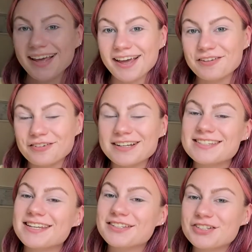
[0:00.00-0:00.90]
Hey
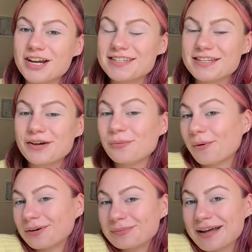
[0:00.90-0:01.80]
friends, it's Jessi.
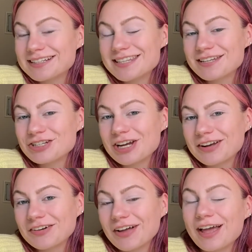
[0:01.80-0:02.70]
Welcome back to the
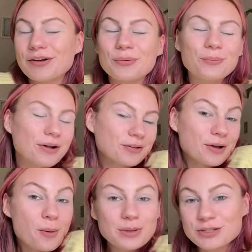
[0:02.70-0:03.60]
channel and
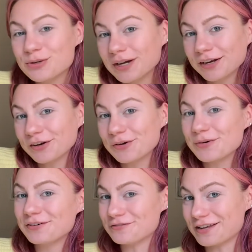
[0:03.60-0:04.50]
welcome to a
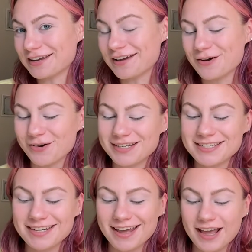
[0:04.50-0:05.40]
new video.
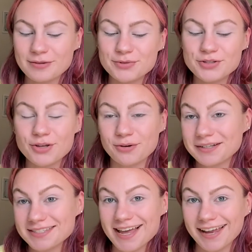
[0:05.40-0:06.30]
Today I'm so
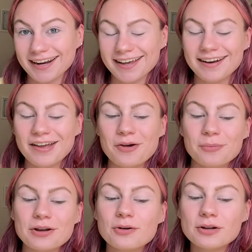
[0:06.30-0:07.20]
excited.
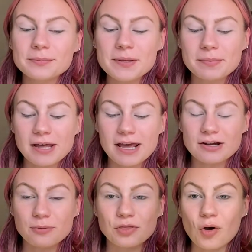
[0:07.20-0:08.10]
We are going to be
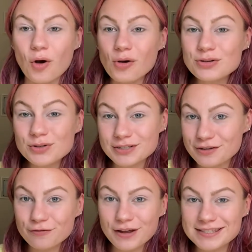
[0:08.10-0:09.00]
playing with all sorts
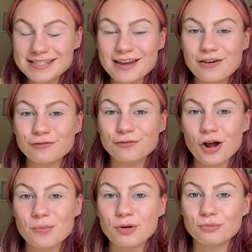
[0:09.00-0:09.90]
of fun stuff
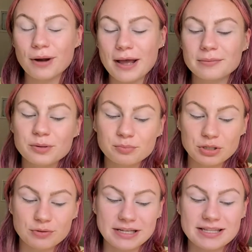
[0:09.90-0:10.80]
from Rem
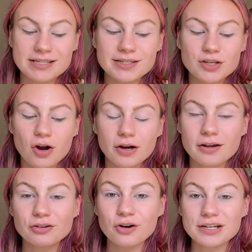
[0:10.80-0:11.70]
Beauty. This is
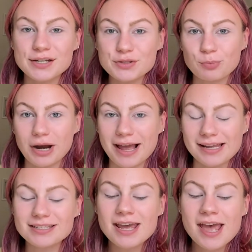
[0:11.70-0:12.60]
Ariana Grande's brand